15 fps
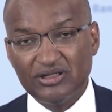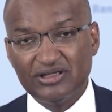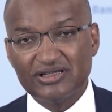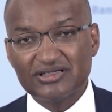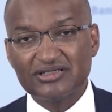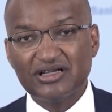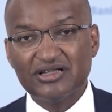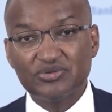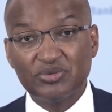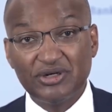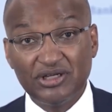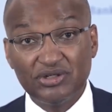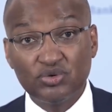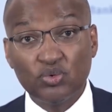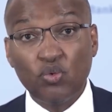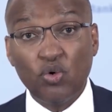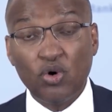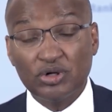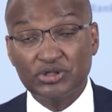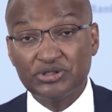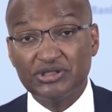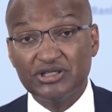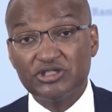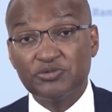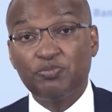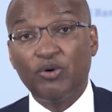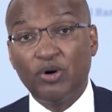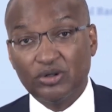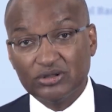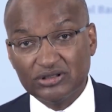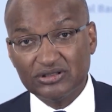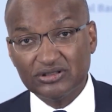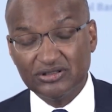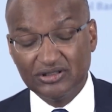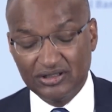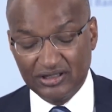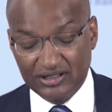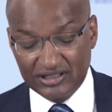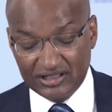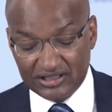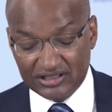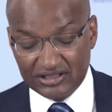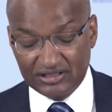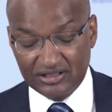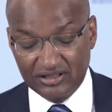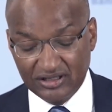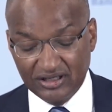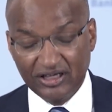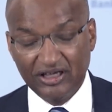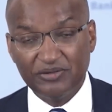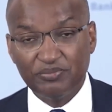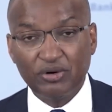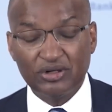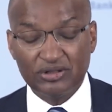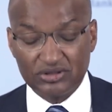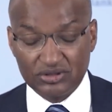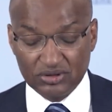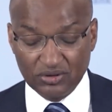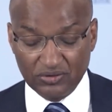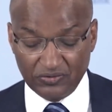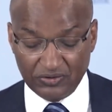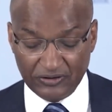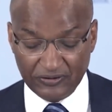a sense, we need to watch this pot, lest it boils over.